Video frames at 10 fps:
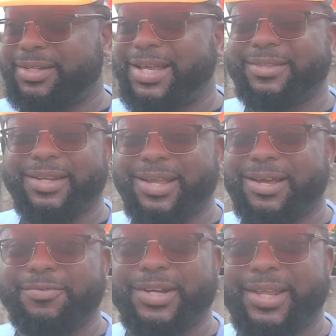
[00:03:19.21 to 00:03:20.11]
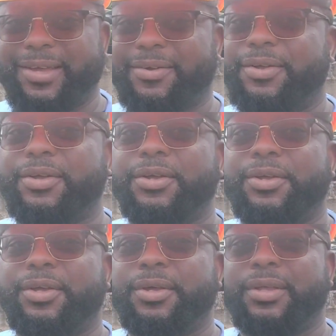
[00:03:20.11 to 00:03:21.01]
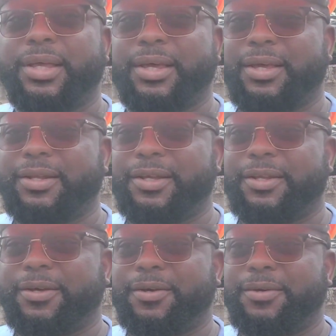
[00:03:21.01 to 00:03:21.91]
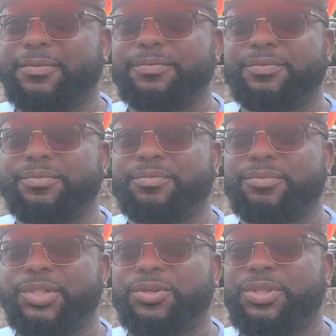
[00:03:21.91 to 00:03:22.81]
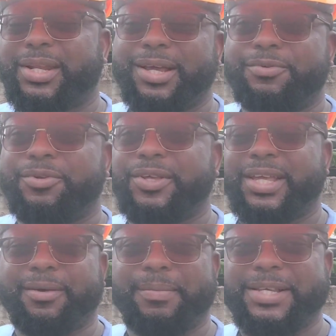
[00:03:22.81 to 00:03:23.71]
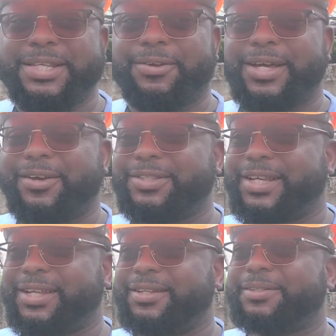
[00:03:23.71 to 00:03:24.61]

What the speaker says: There are 300 here, and then 300 here. My son counted it,